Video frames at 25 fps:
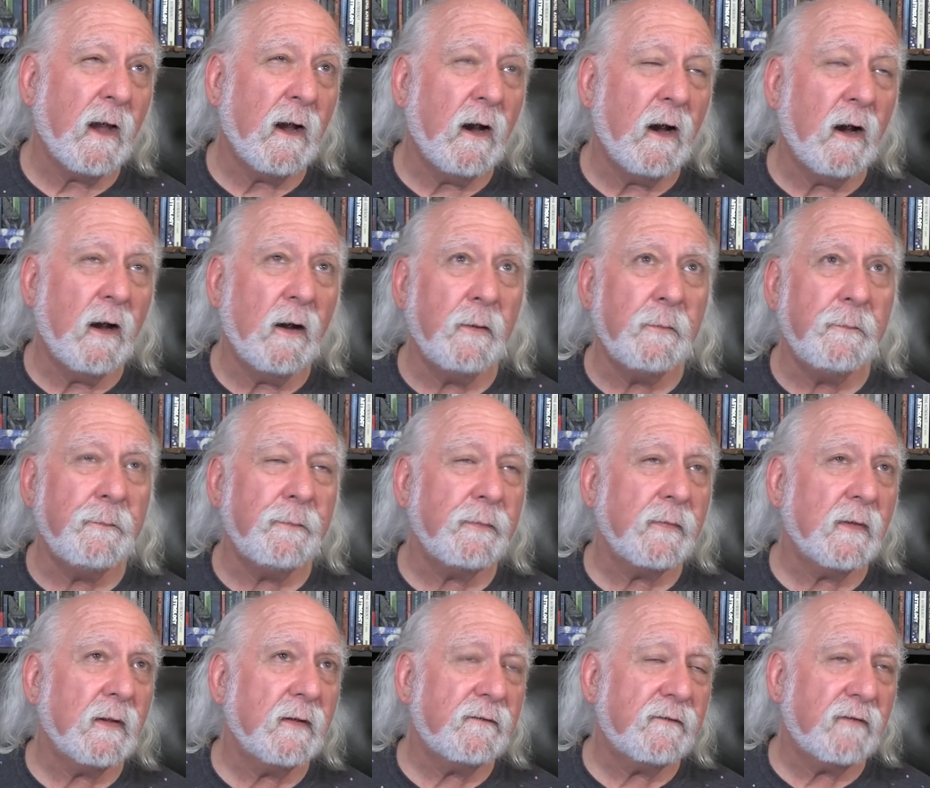
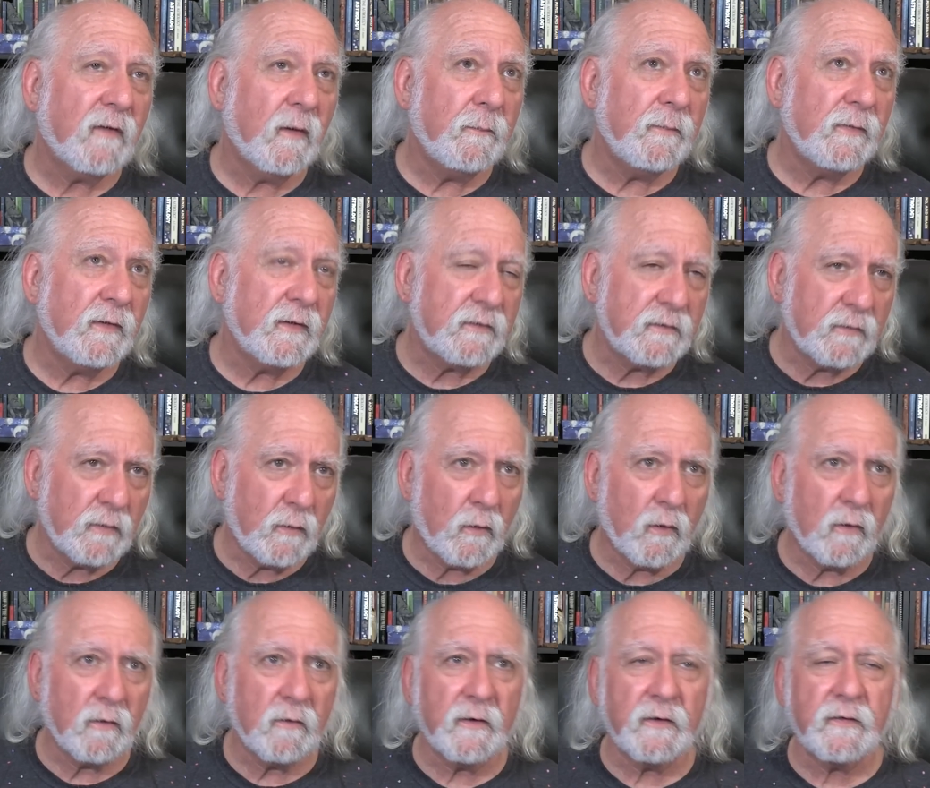um, from the
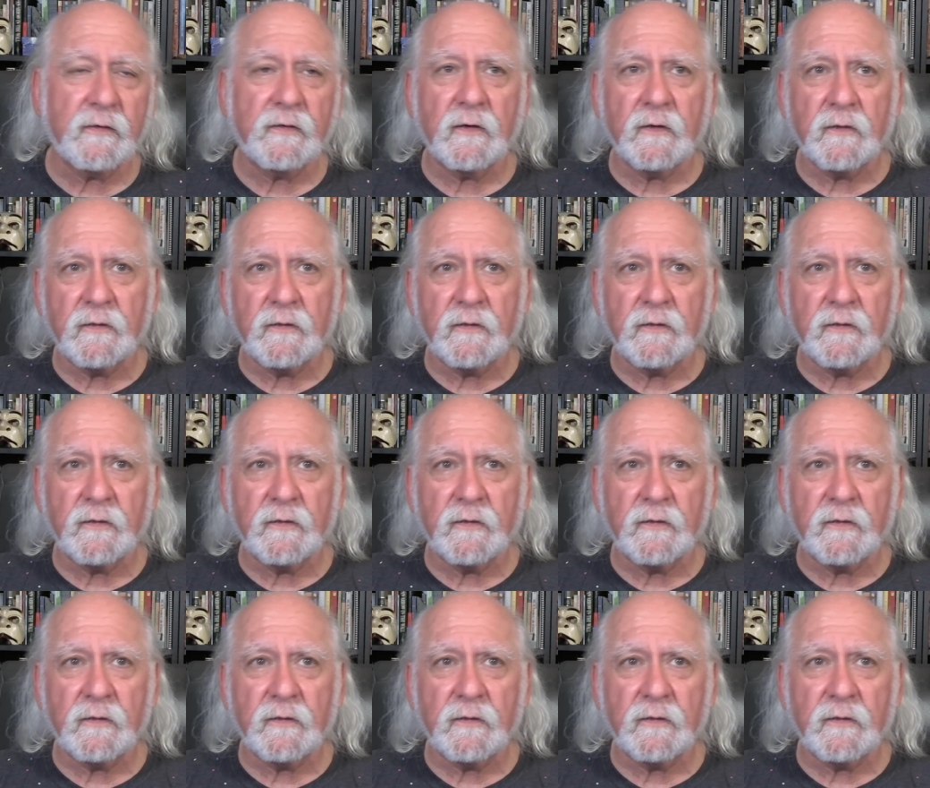Taurus